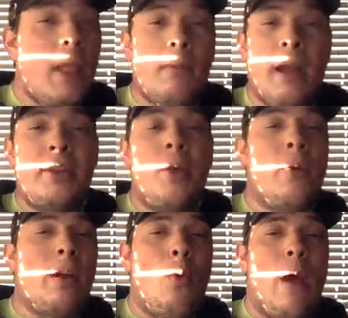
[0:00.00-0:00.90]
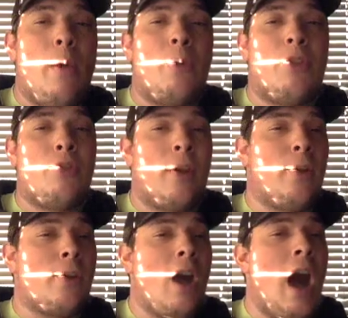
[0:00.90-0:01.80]
by doing away with the
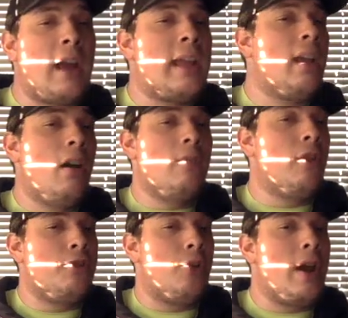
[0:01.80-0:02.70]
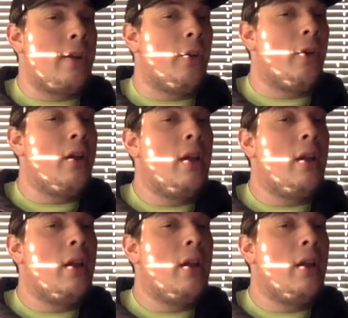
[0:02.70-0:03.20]
trigger cocking of the striker,